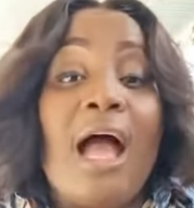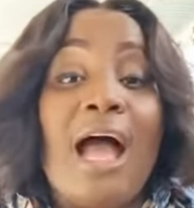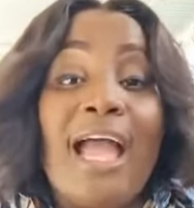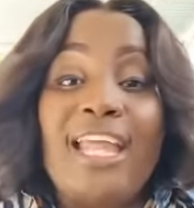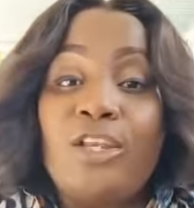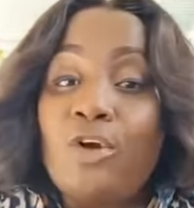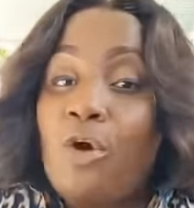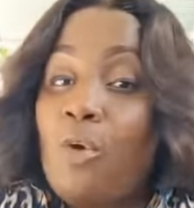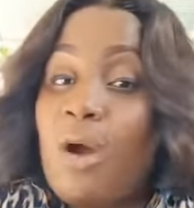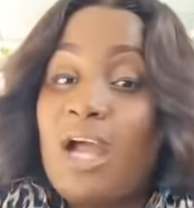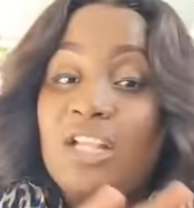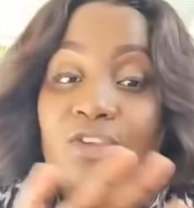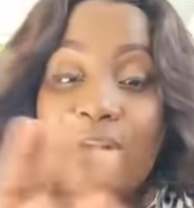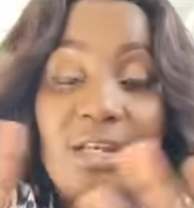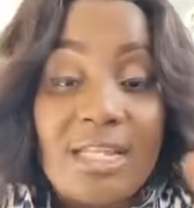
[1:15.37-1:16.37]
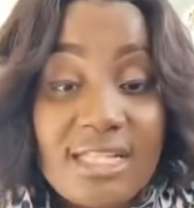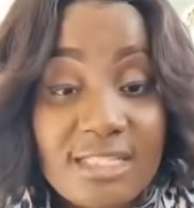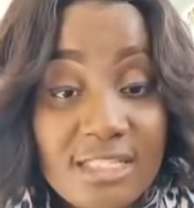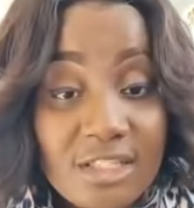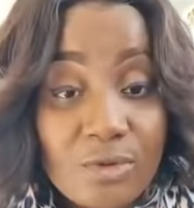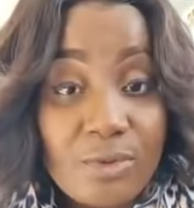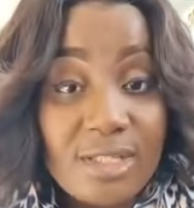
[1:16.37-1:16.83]
I don't want to
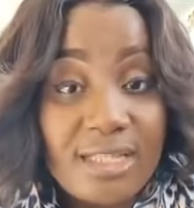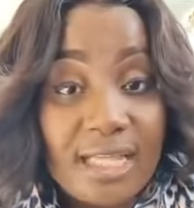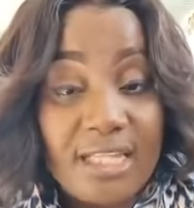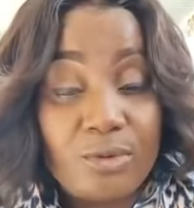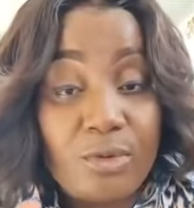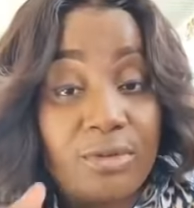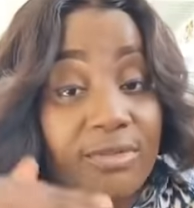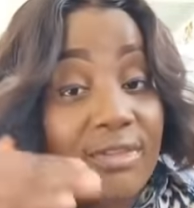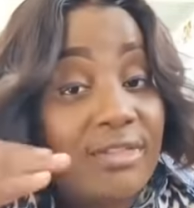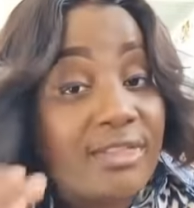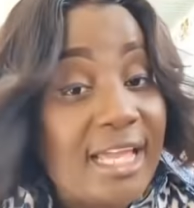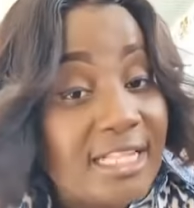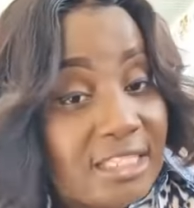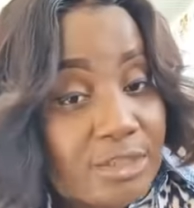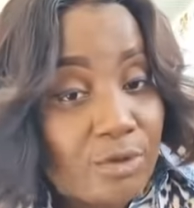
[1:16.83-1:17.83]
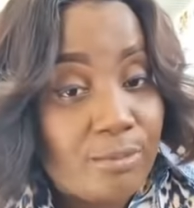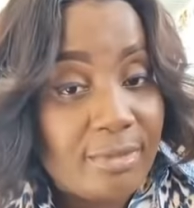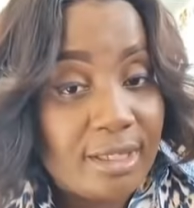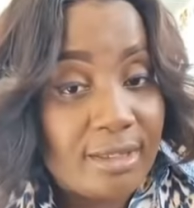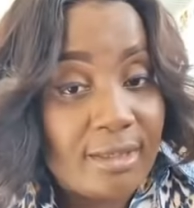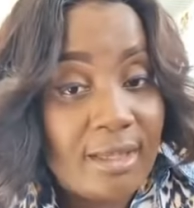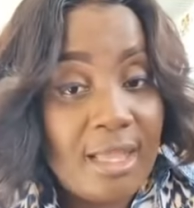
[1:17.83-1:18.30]
listen to it, and it wasn't sent to
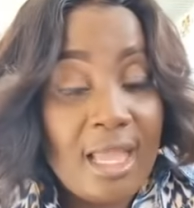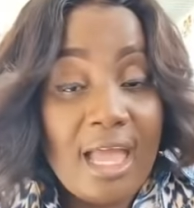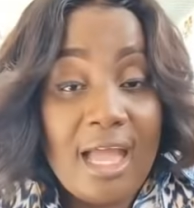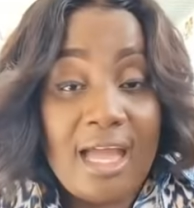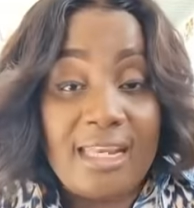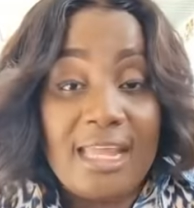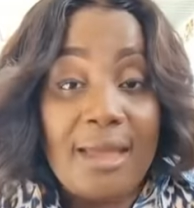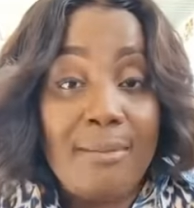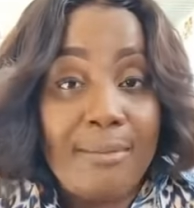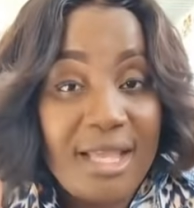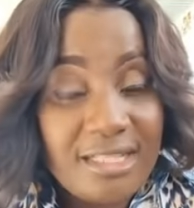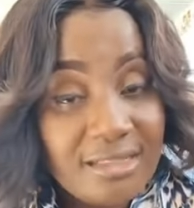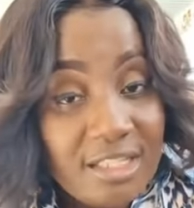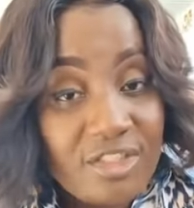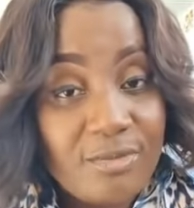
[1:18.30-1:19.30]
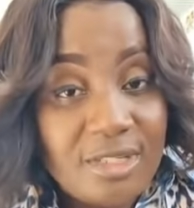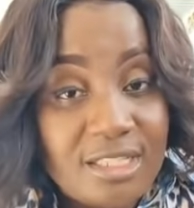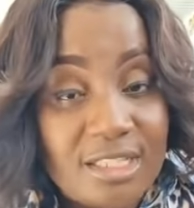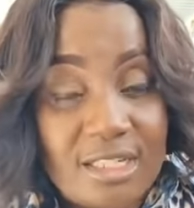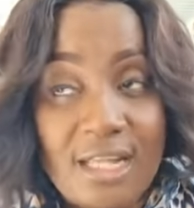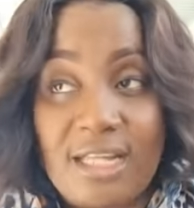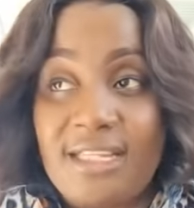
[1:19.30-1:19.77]
me. And I messaged
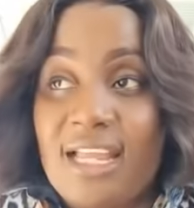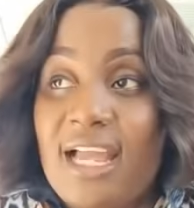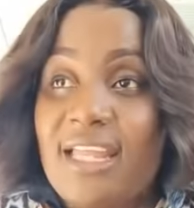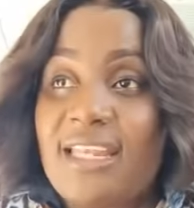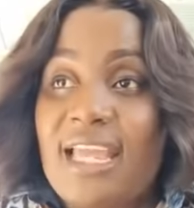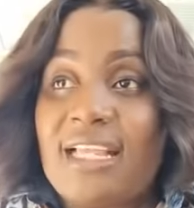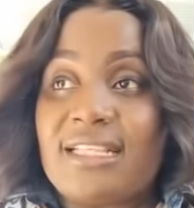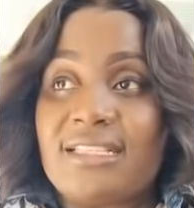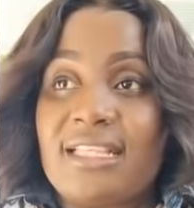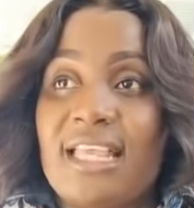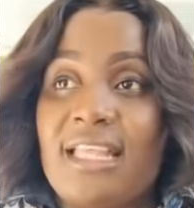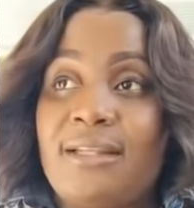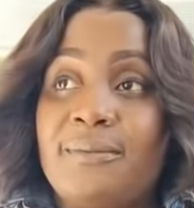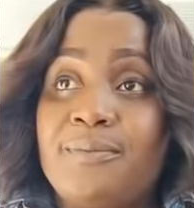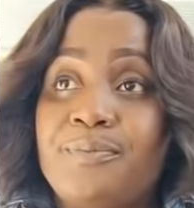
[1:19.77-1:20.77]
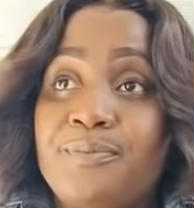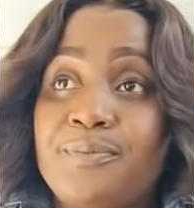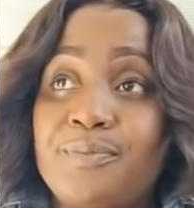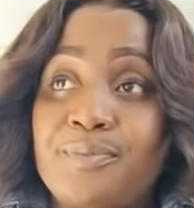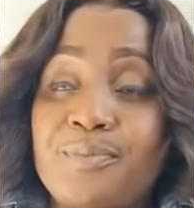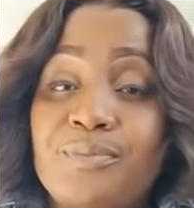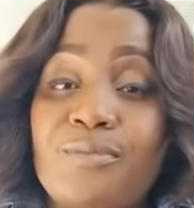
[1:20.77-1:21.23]
Miss Claudia, and I said,
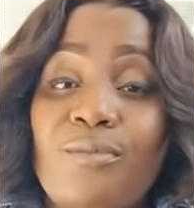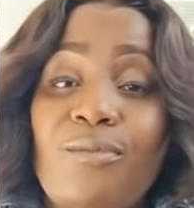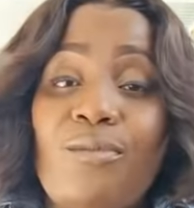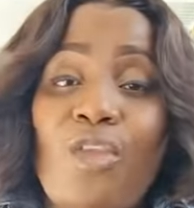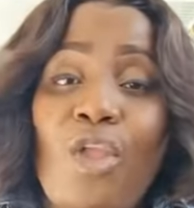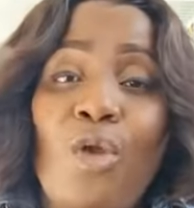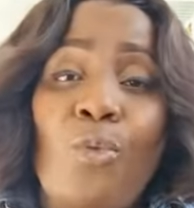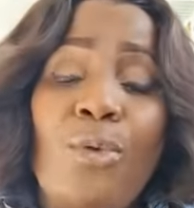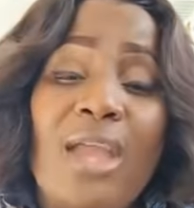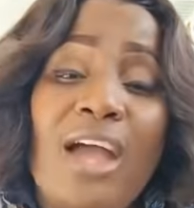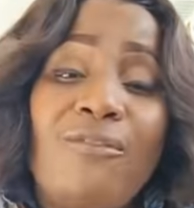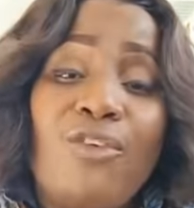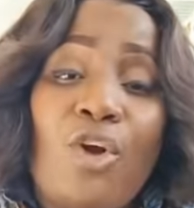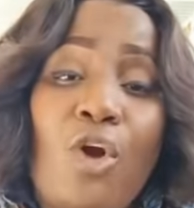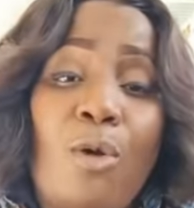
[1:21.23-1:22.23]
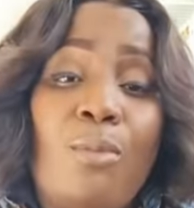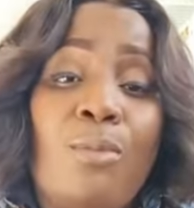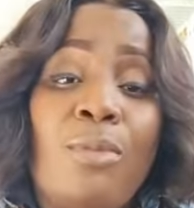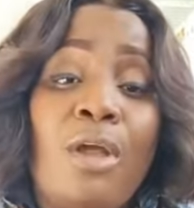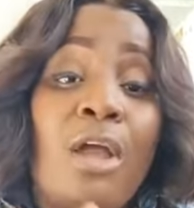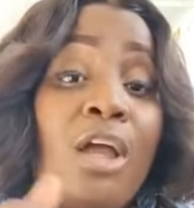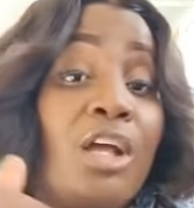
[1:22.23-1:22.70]
we have
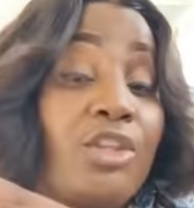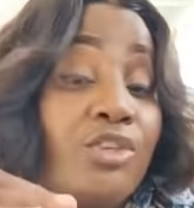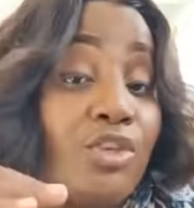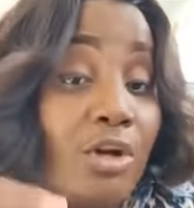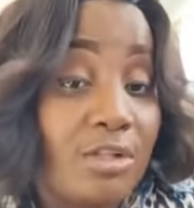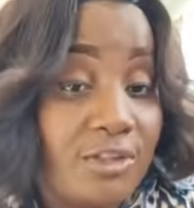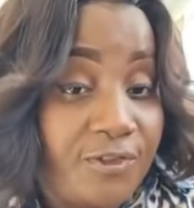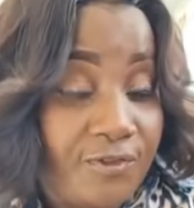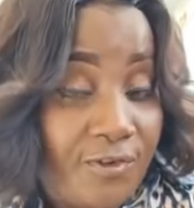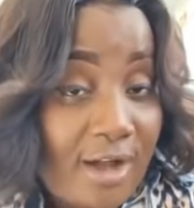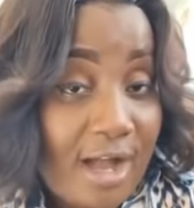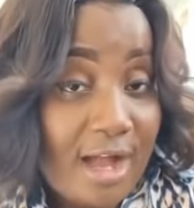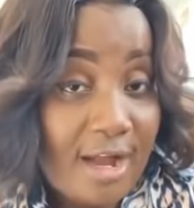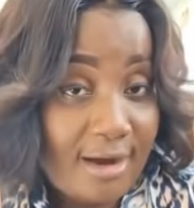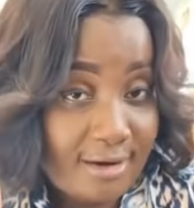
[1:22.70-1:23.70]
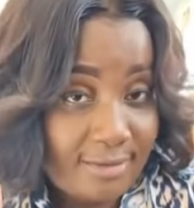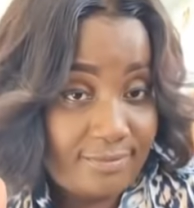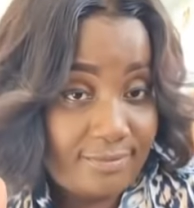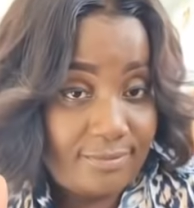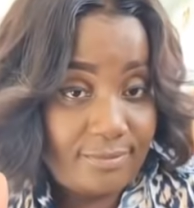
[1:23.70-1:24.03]
come thus far